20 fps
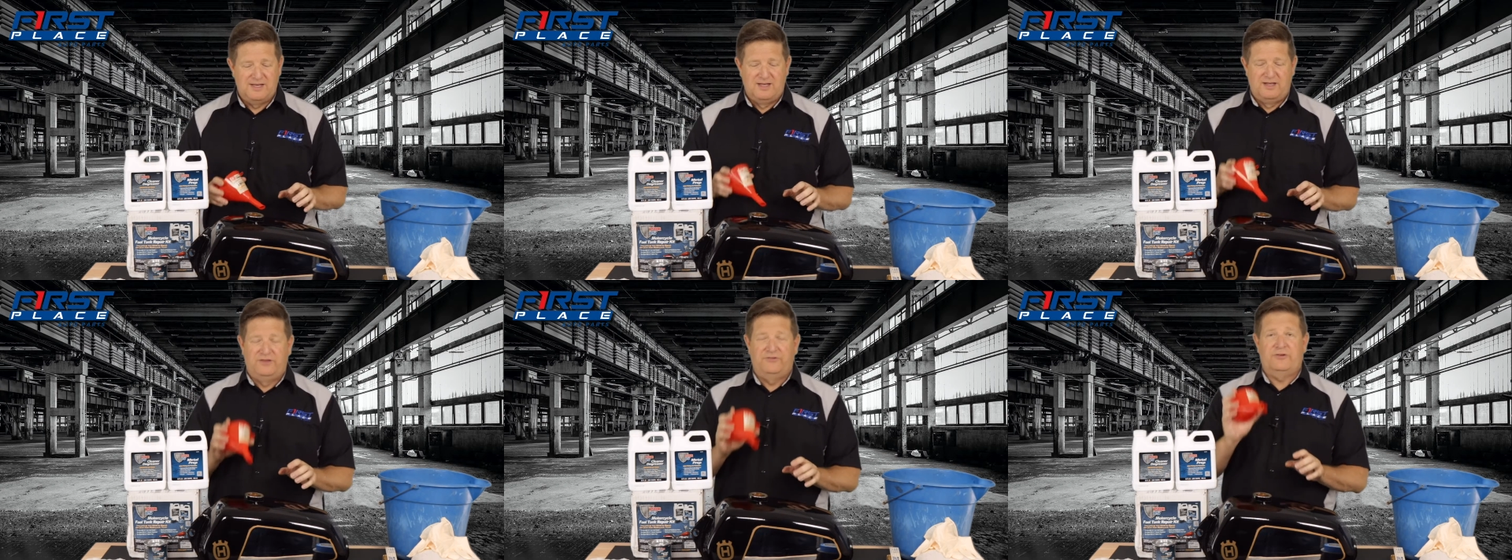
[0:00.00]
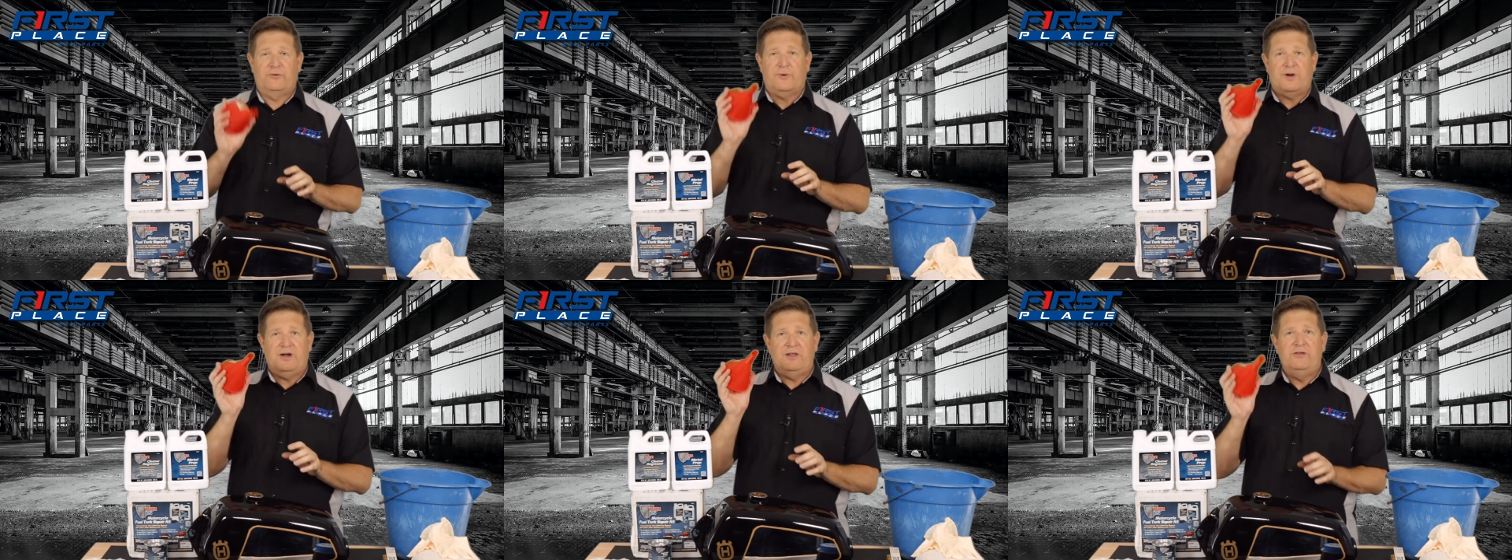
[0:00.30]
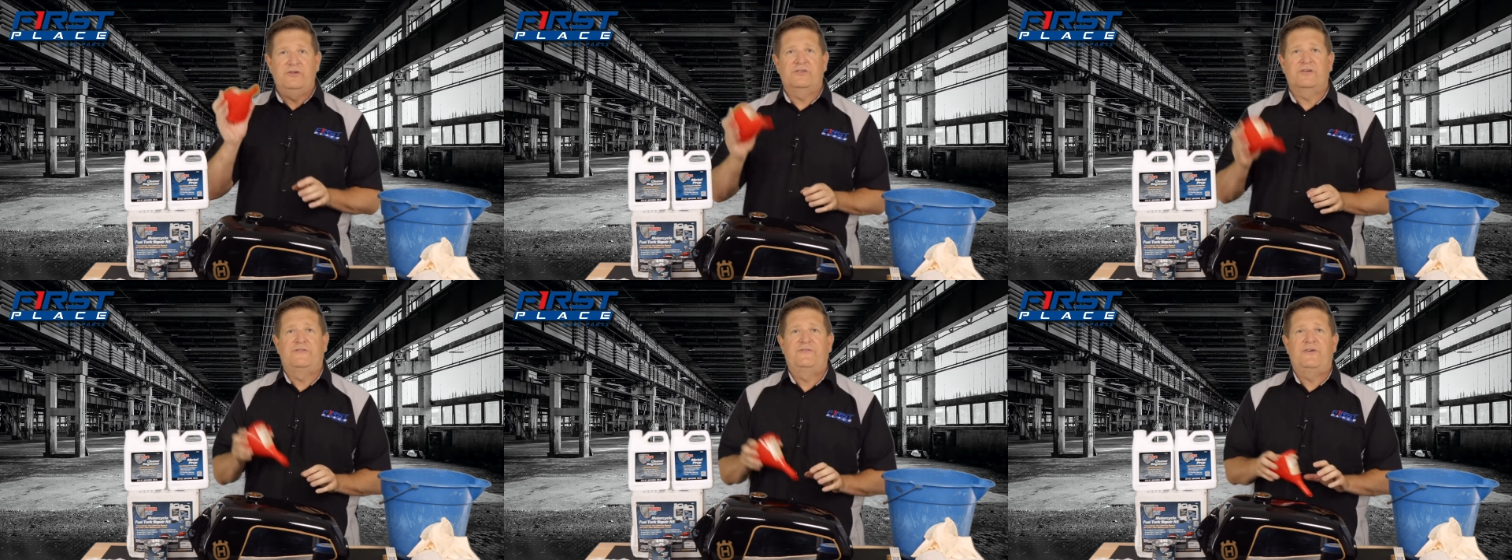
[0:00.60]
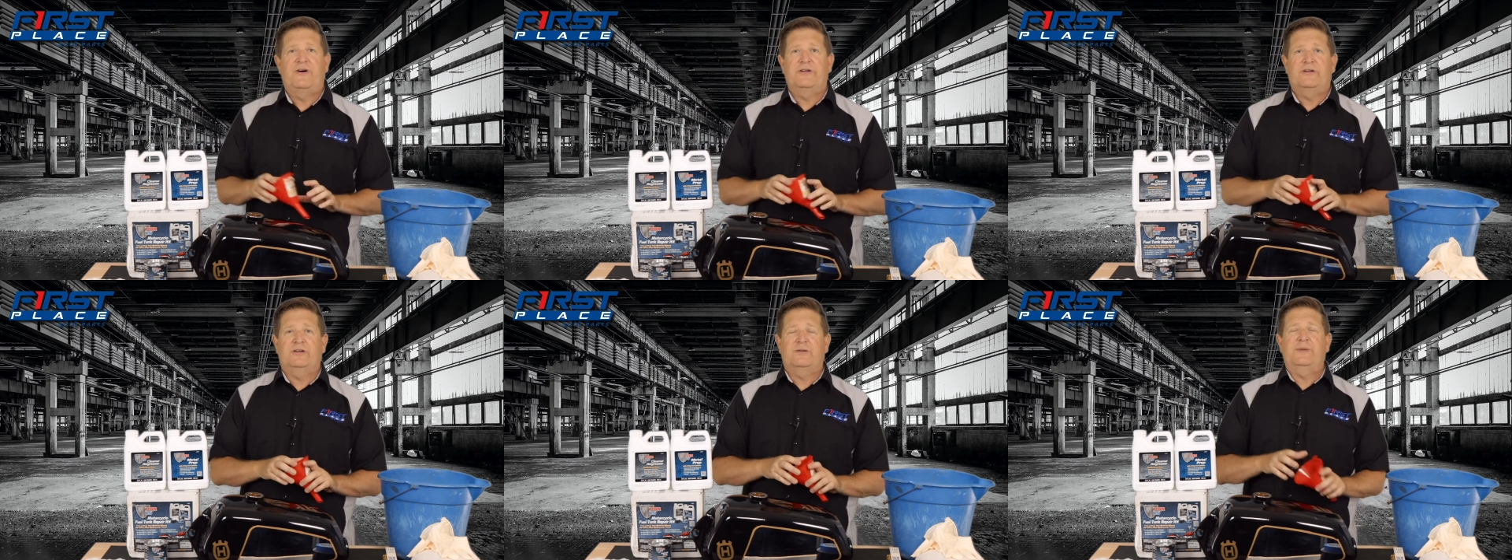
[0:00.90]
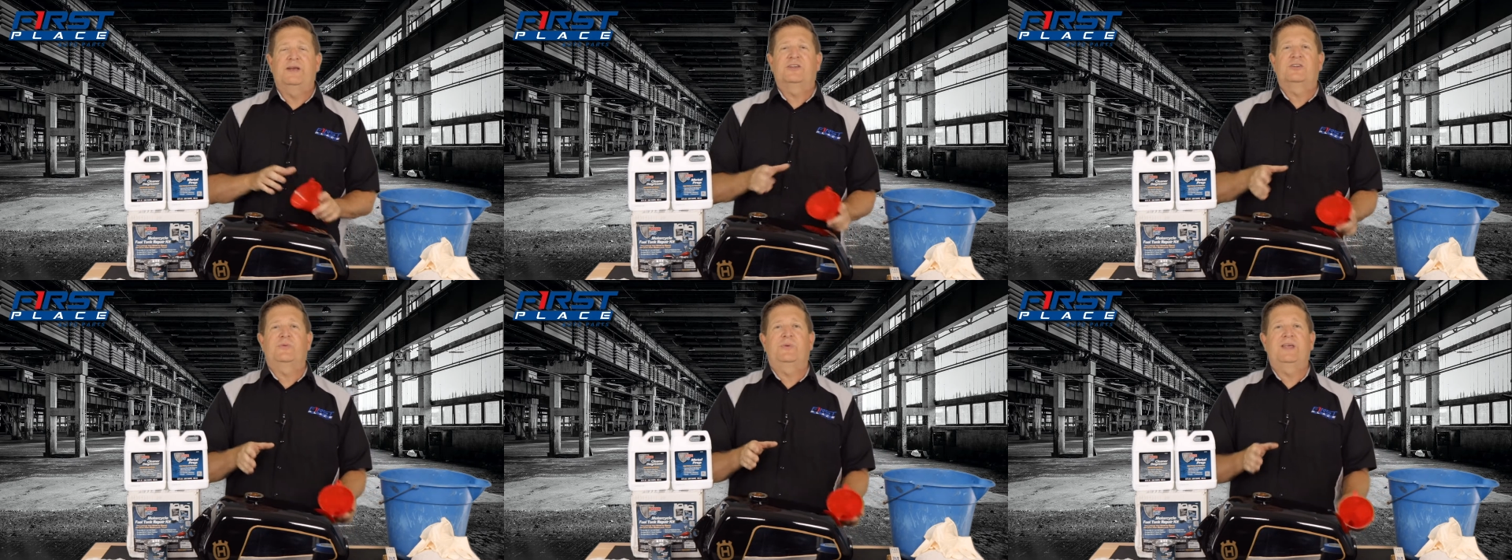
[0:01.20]
So we're going to use a funnel to
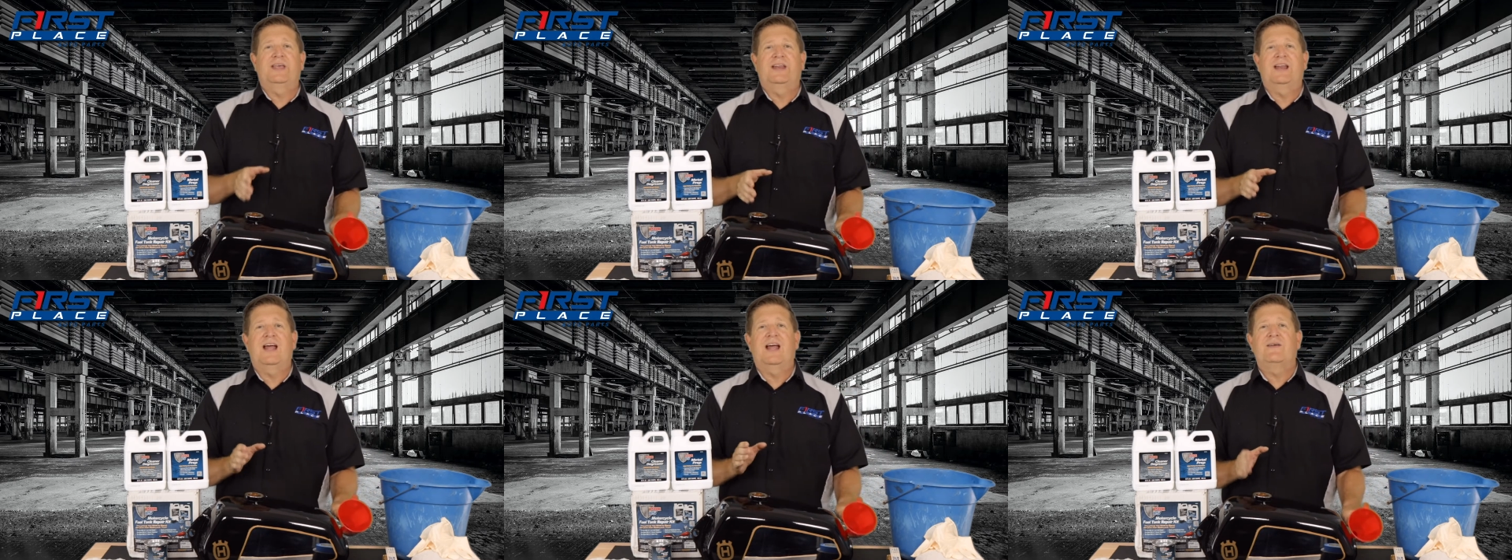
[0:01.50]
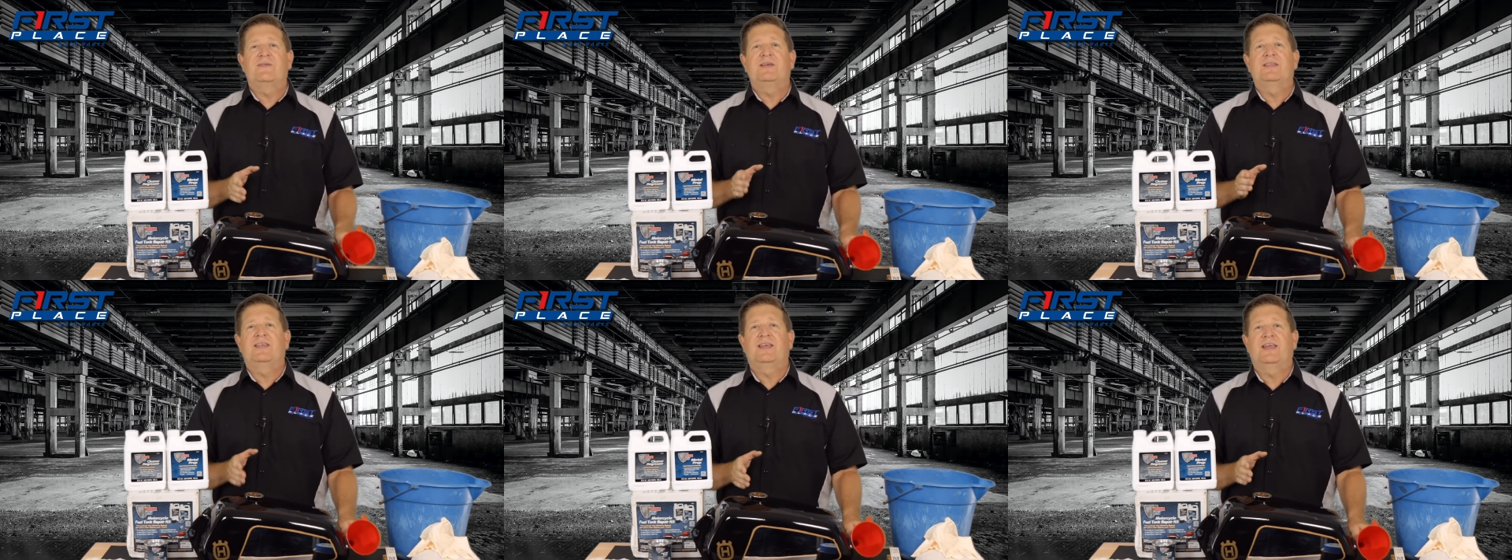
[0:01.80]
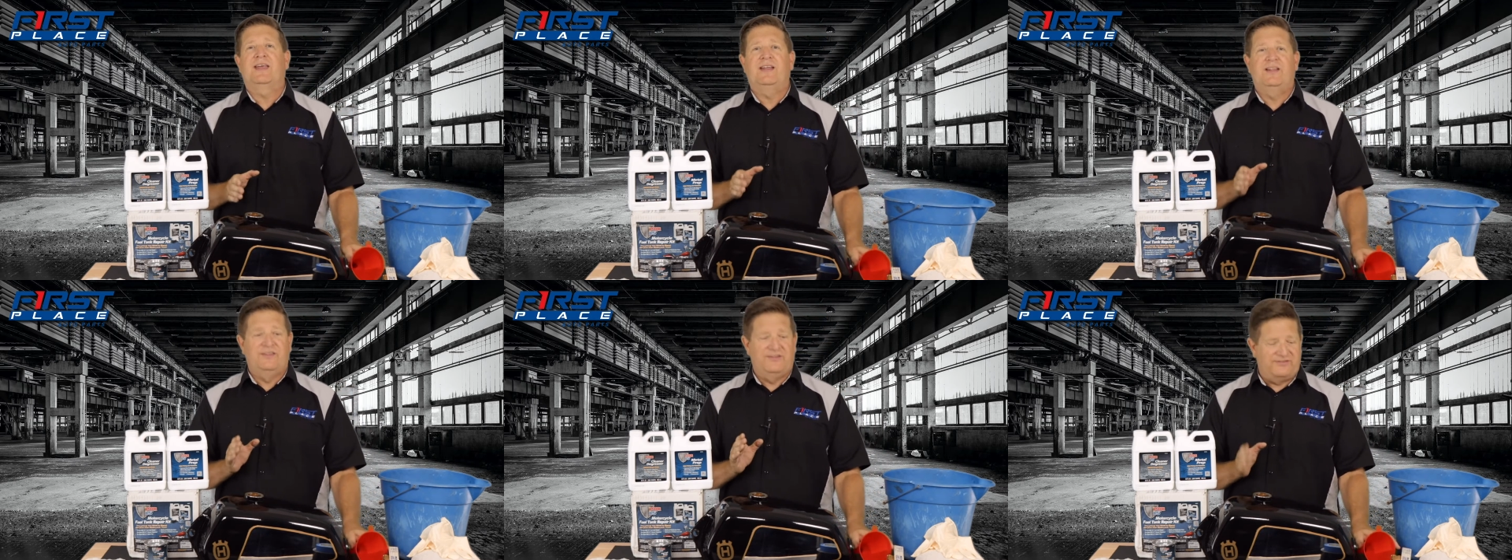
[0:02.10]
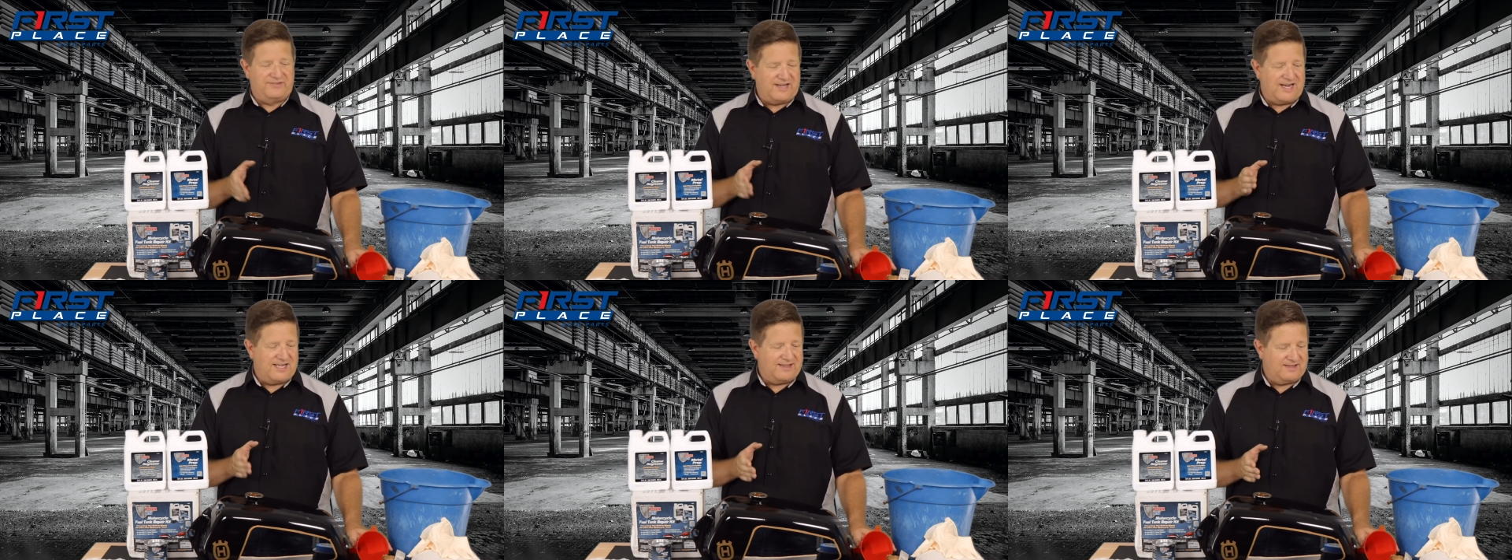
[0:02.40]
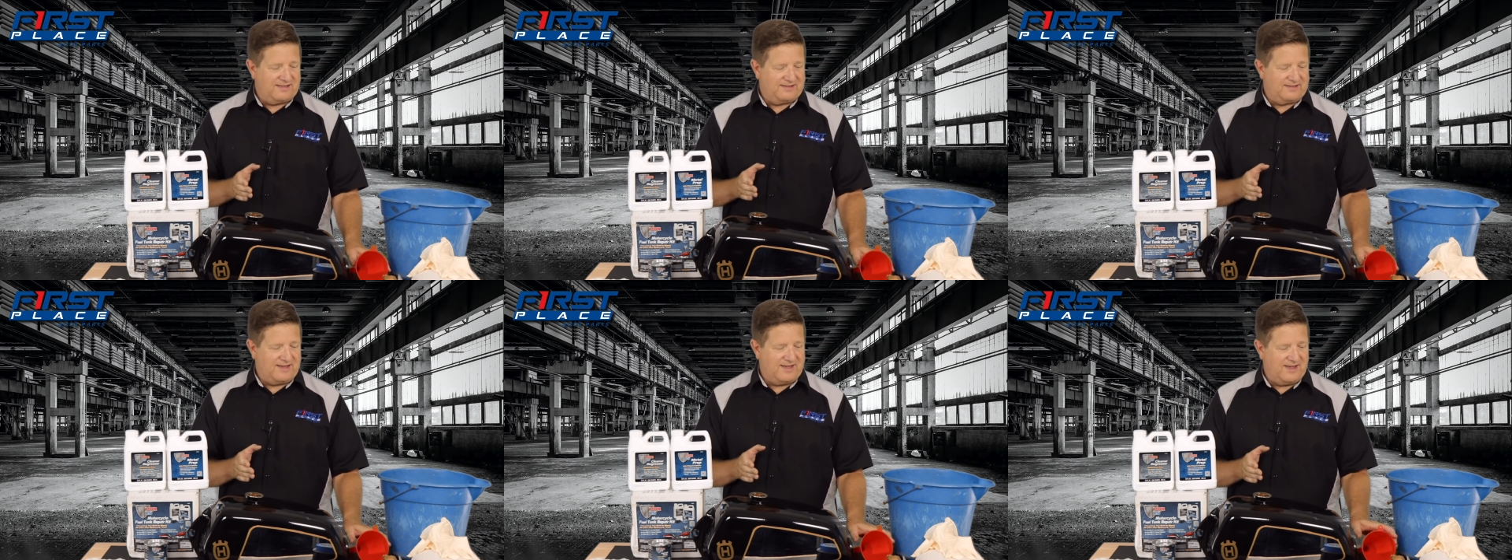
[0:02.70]
make sure we get everything inside the
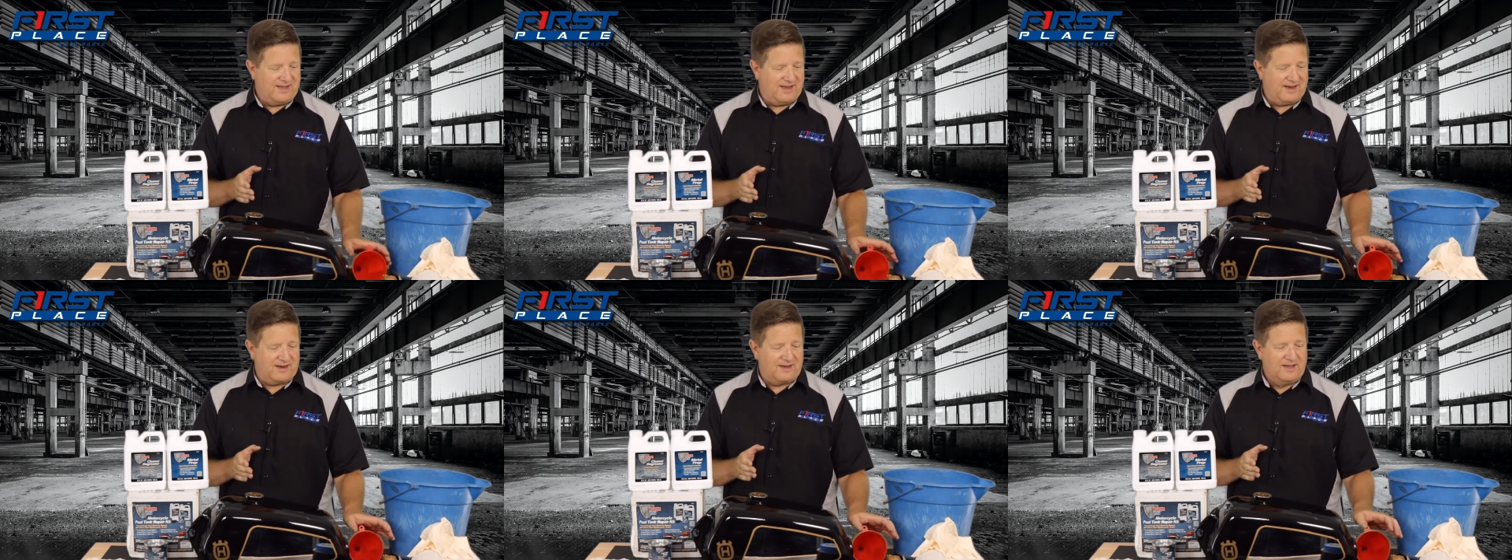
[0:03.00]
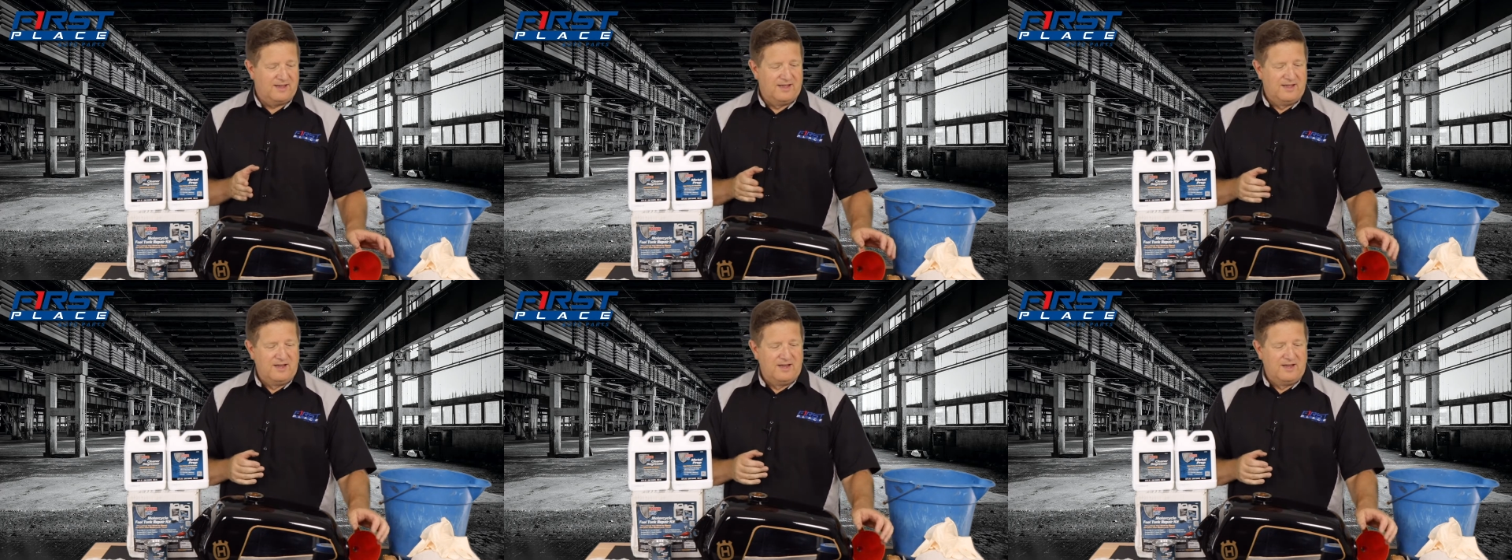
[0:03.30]
tank.